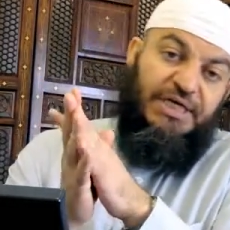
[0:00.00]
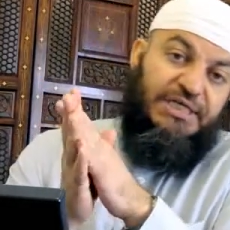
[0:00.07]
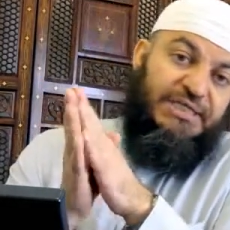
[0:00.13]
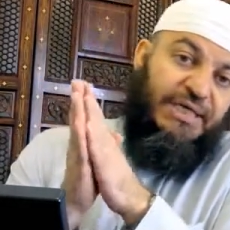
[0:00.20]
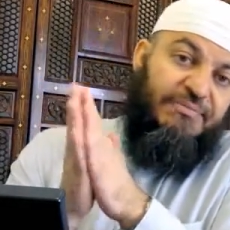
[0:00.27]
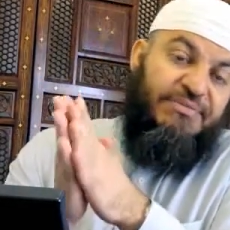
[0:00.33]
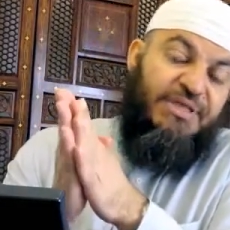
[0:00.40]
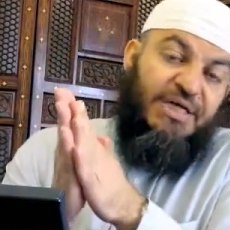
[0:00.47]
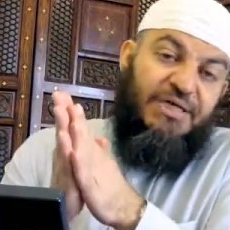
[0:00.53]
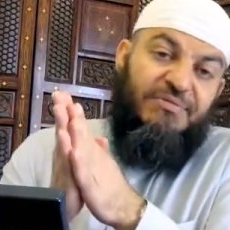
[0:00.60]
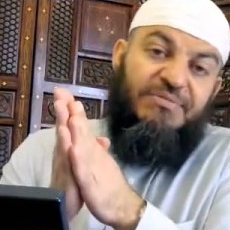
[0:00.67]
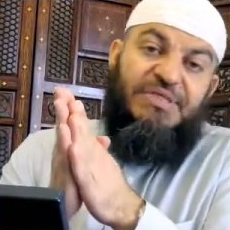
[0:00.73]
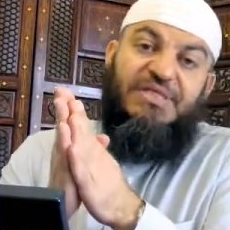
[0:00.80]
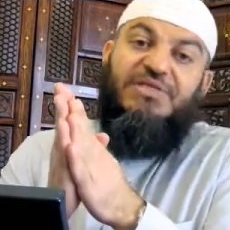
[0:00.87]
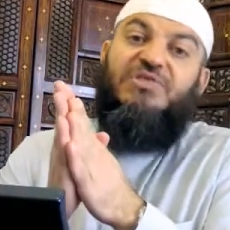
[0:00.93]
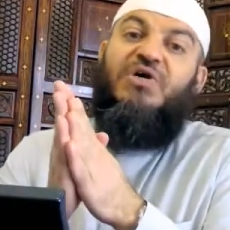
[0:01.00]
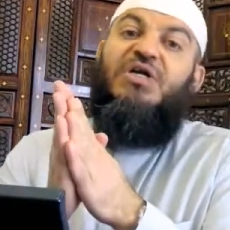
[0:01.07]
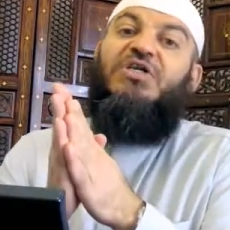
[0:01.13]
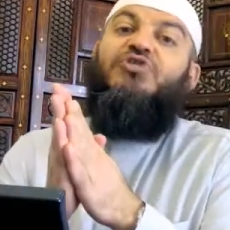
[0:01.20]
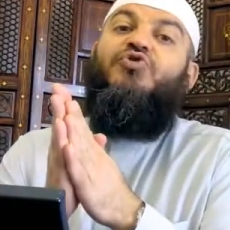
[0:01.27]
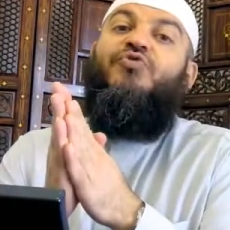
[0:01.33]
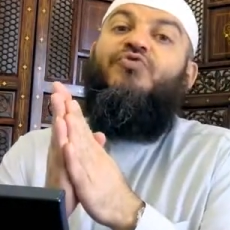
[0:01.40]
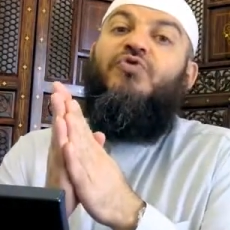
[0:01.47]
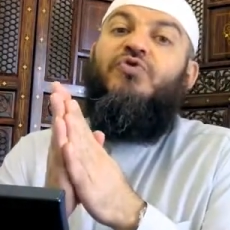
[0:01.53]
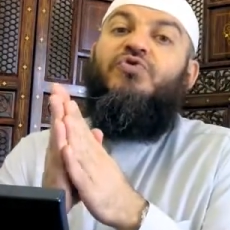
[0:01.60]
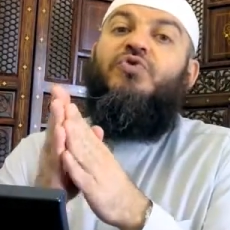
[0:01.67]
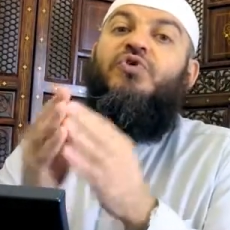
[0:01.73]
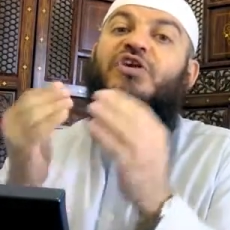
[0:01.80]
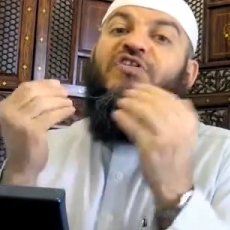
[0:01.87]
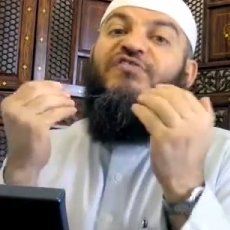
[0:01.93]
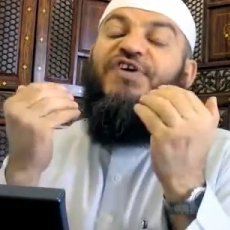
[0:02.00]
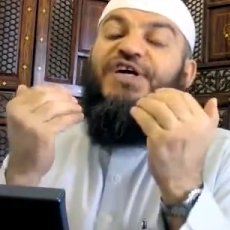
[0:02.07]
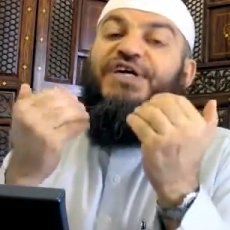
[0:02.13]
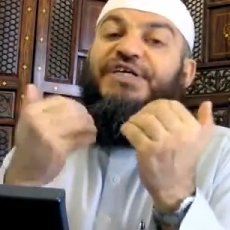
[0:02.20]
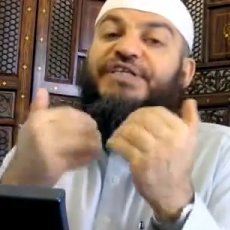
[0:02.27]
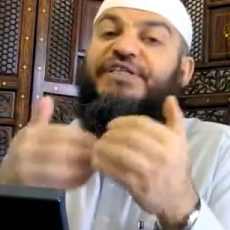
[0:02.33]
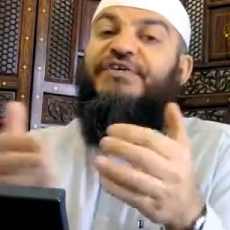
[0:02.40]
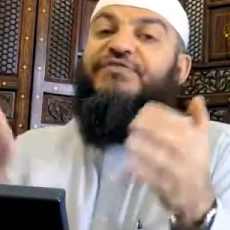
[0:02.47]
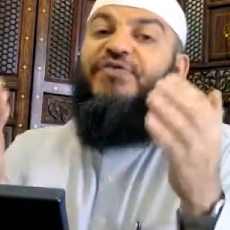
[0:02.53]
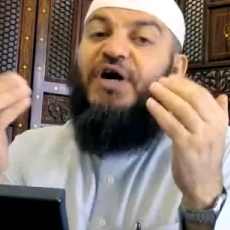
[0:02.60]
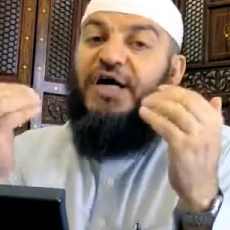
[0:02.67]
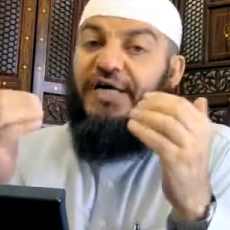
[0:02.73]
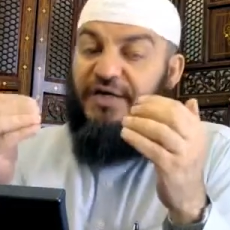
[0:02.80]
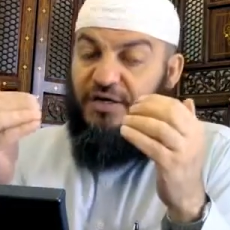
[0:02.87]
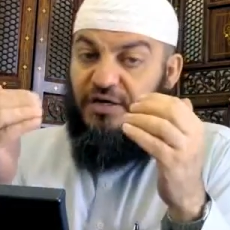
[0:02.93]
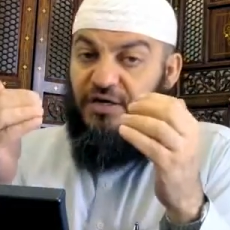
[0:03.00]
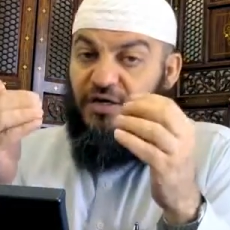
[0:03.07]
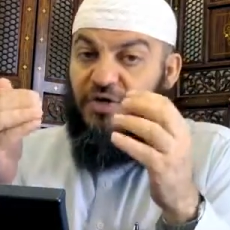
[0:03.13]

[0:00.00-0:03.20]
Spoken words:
Sometimes the scholars of Usul al-Fiqh define